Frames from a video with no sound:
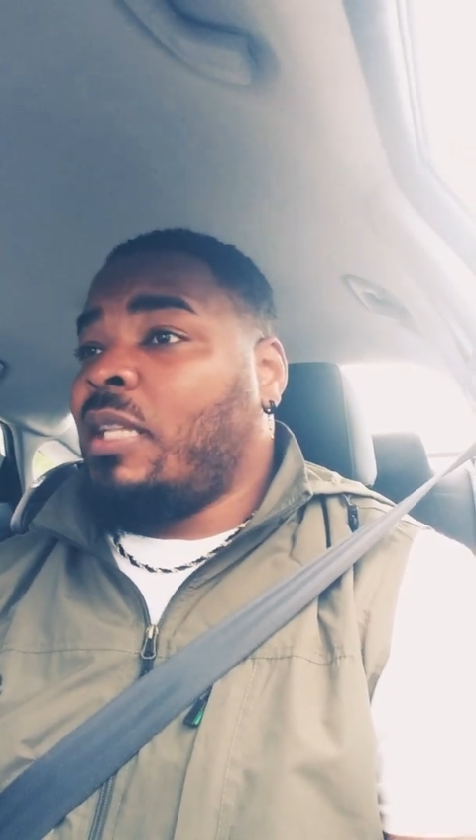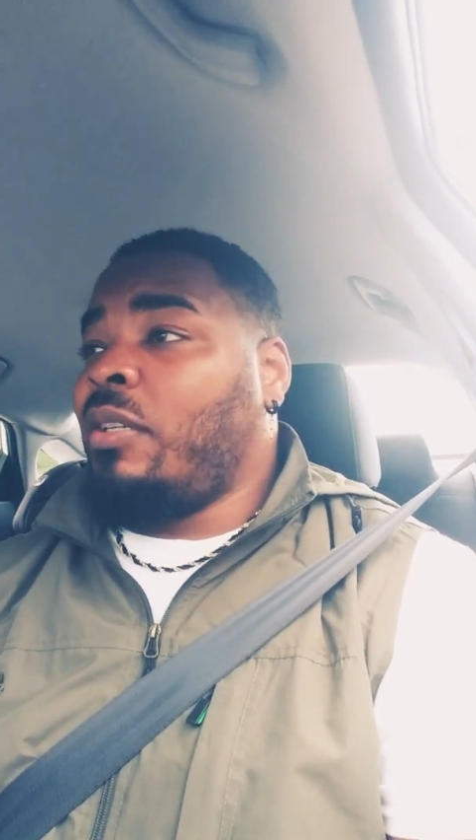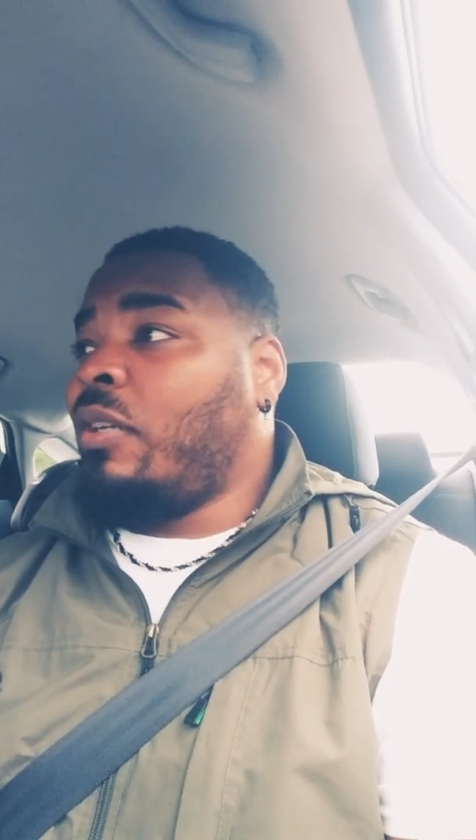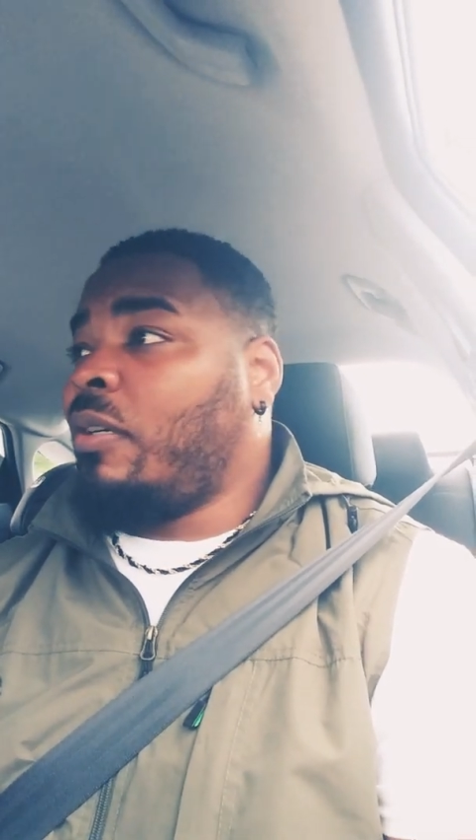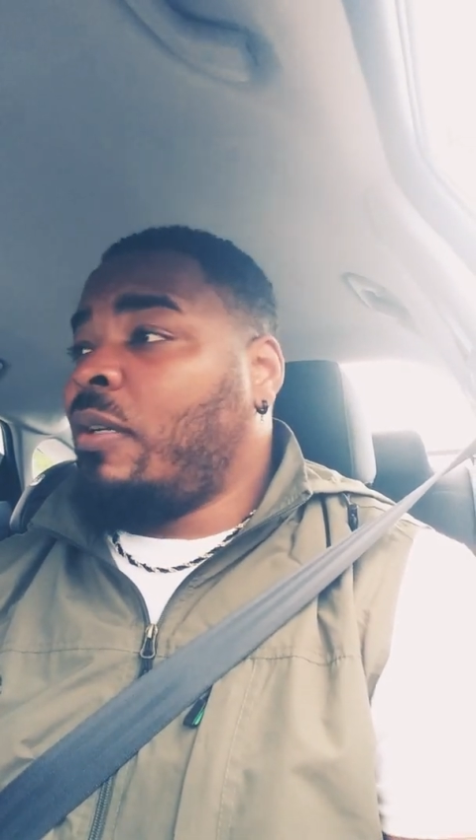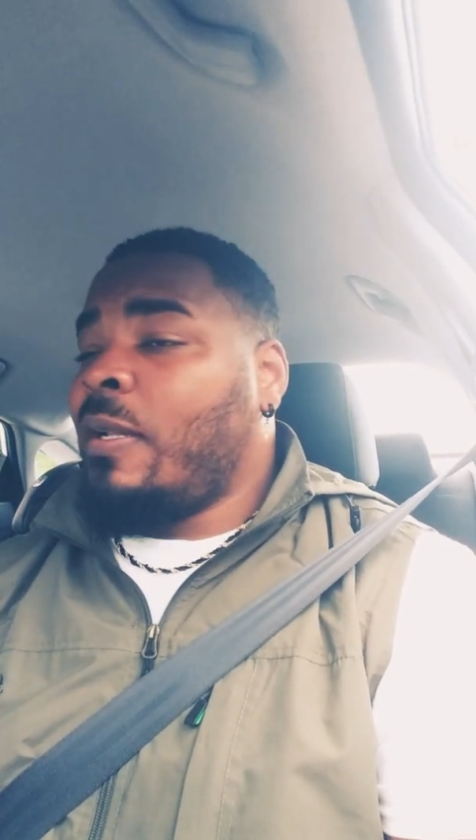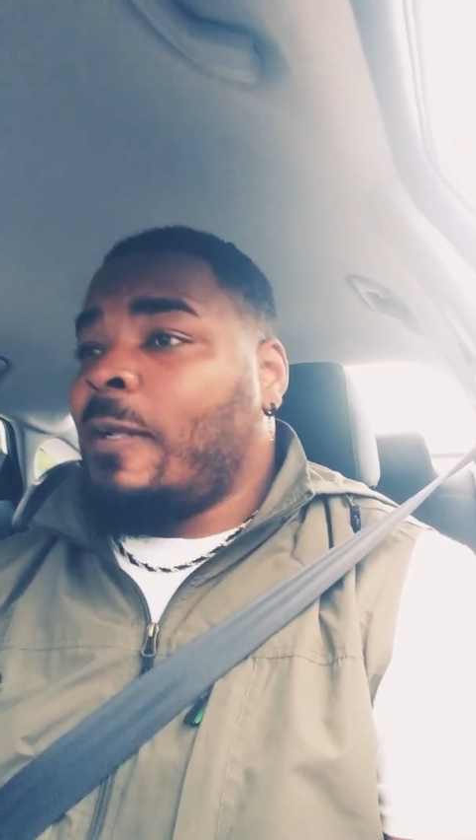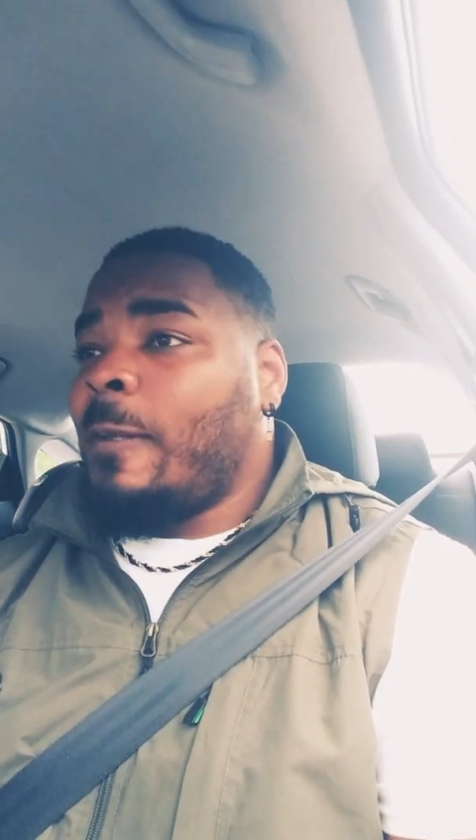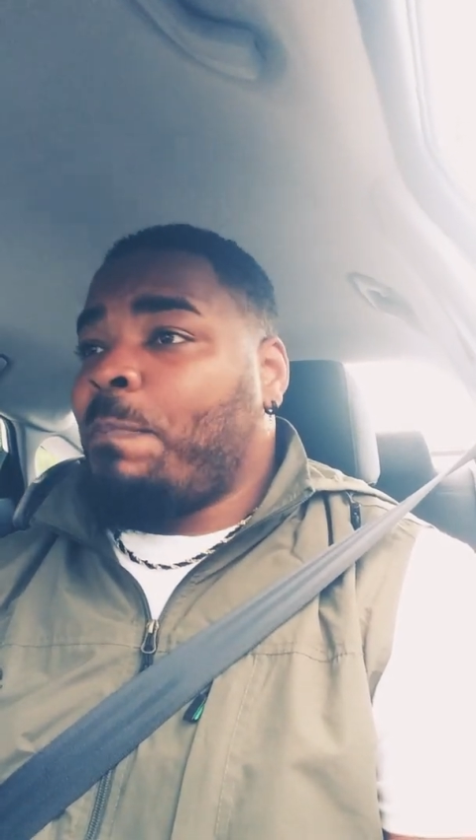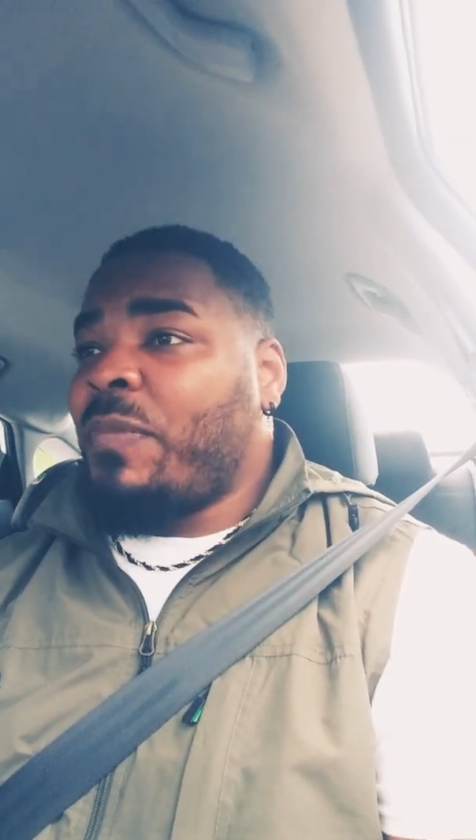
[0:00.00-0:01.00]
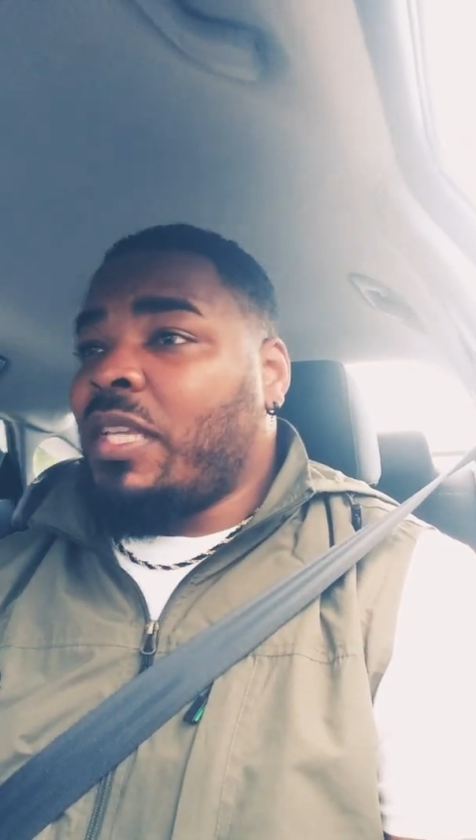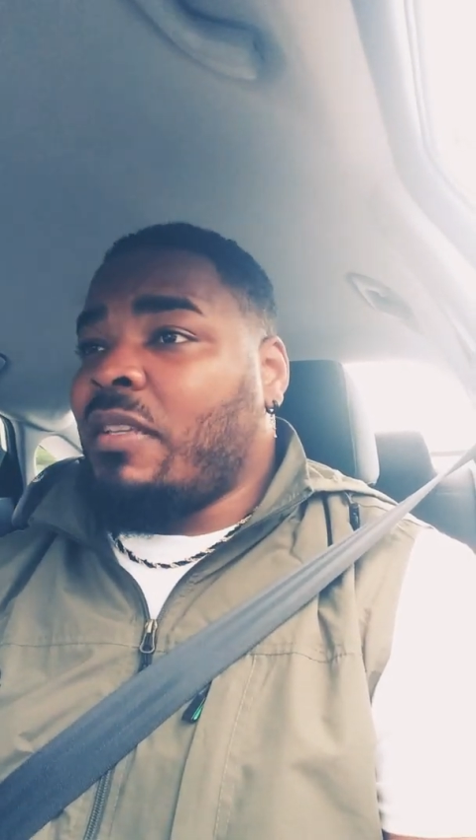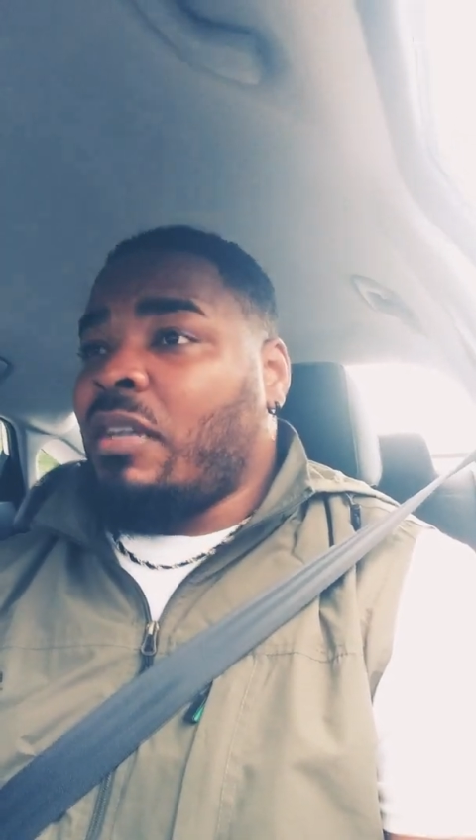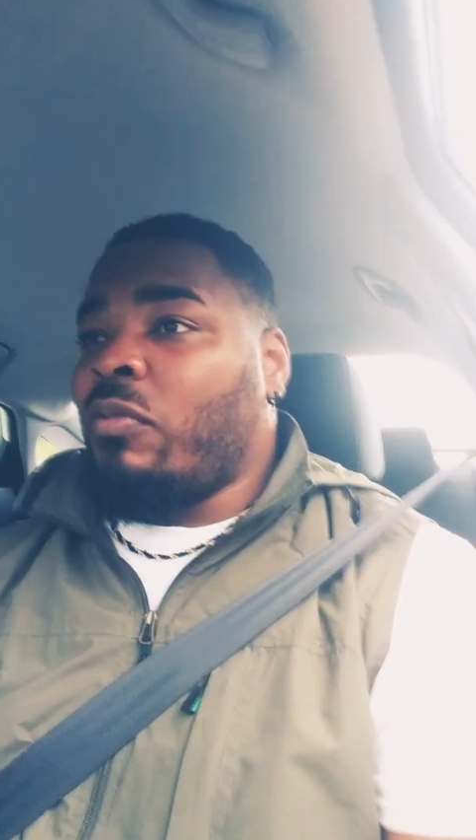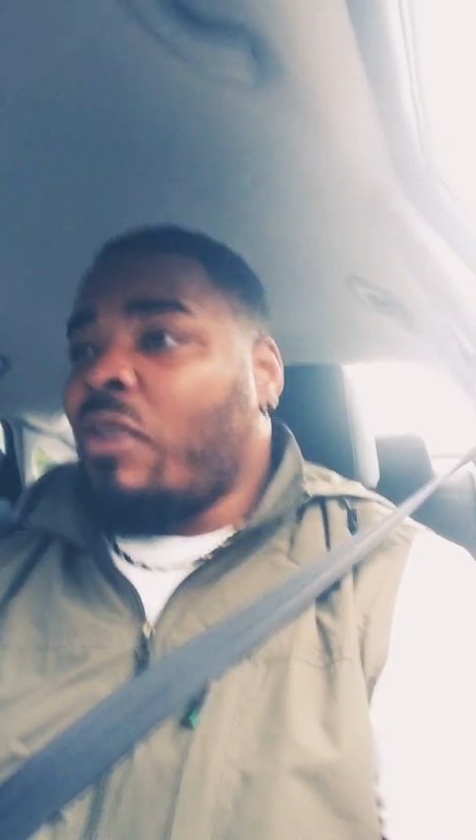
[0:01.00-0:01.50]
He's
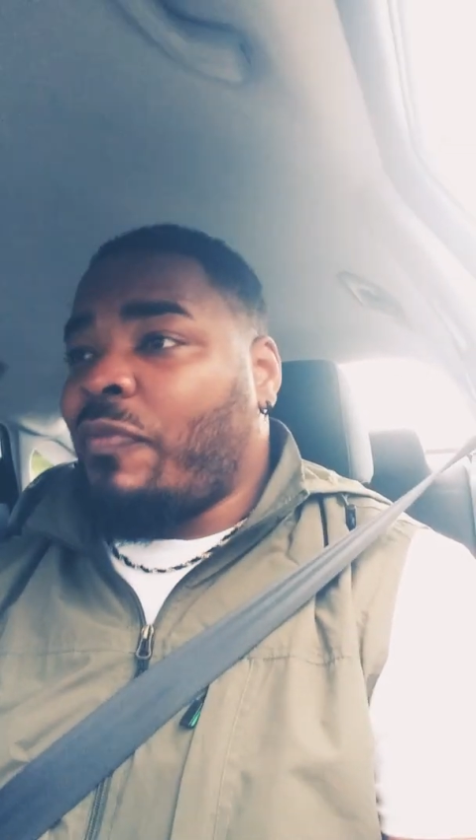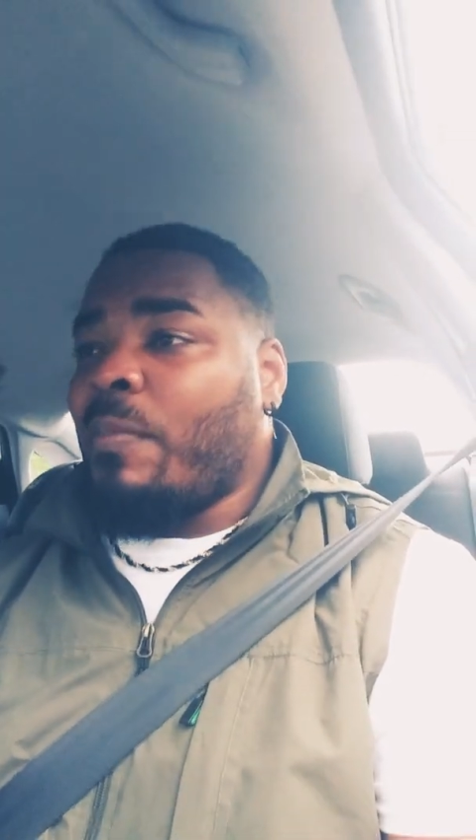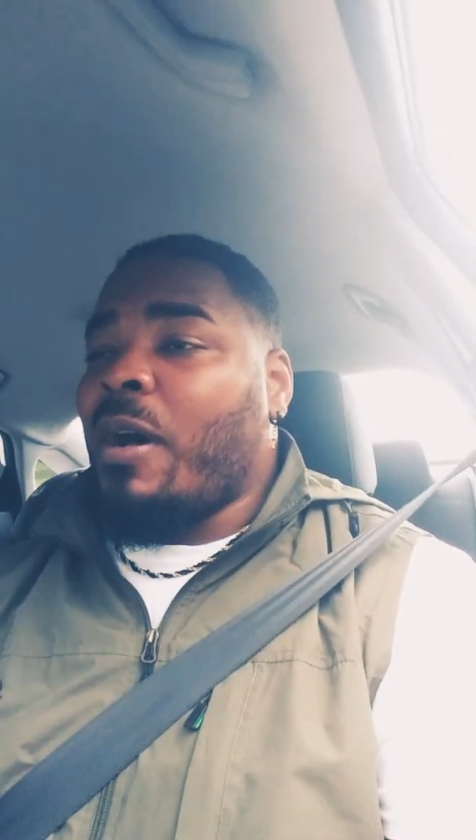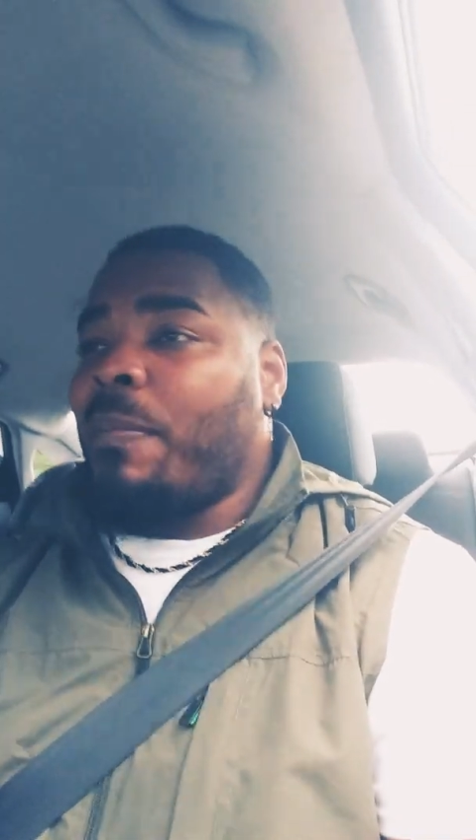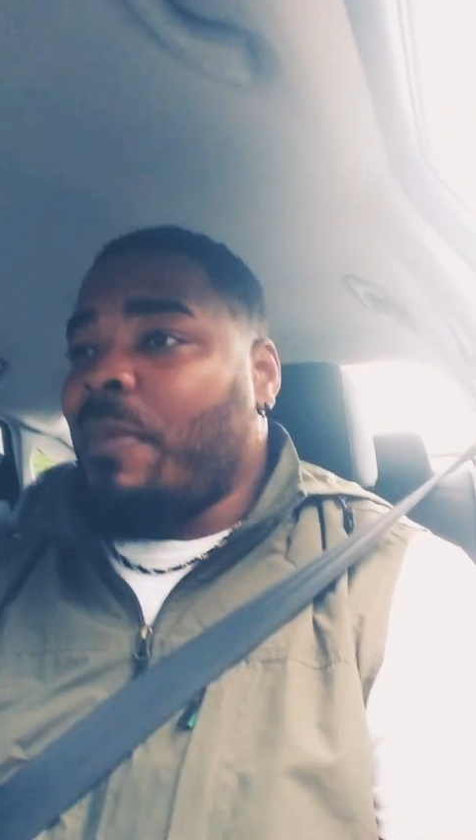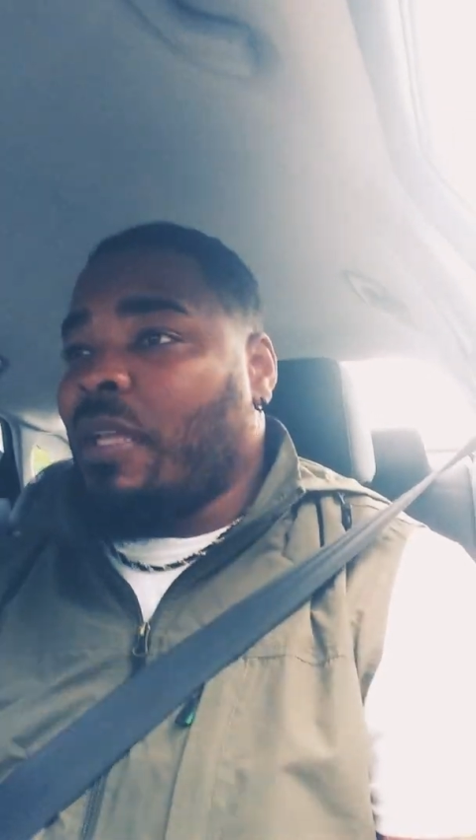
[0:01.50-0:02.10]
going to rough him up